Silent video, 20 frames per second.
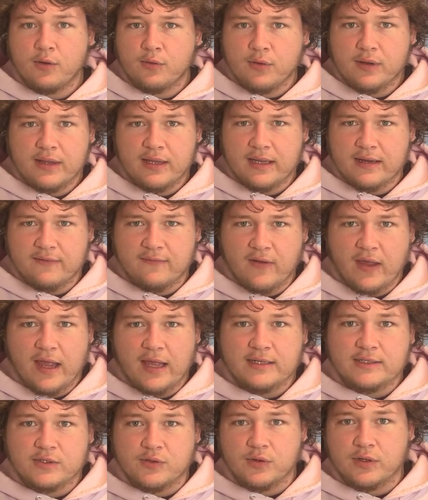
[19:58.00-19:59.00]
really
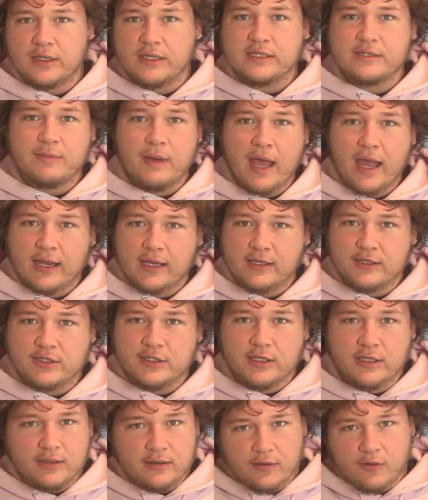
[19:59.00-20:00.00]
advanced release package
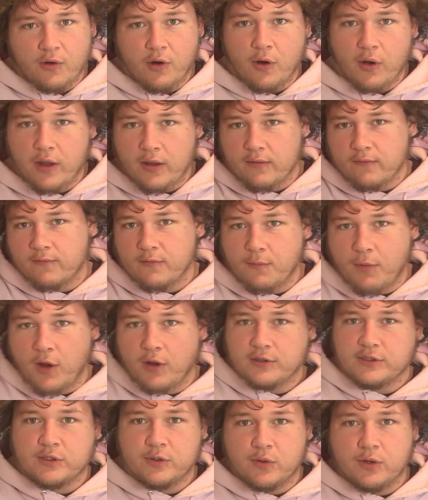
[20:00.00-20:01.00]
and could throw it from
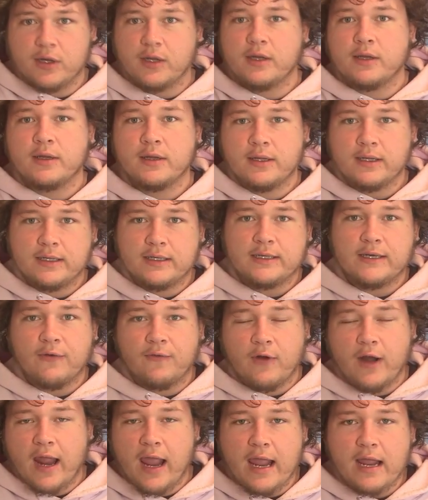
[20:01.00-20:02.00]
all sort of
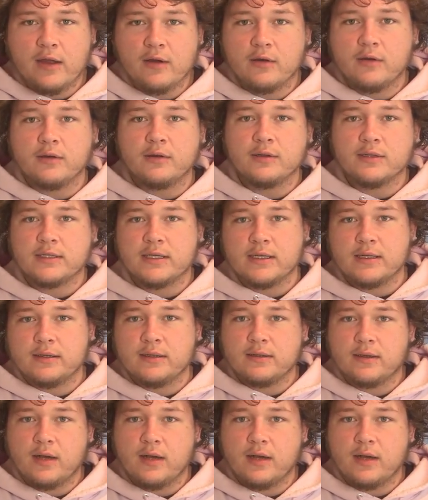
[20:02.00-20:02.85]
different angles and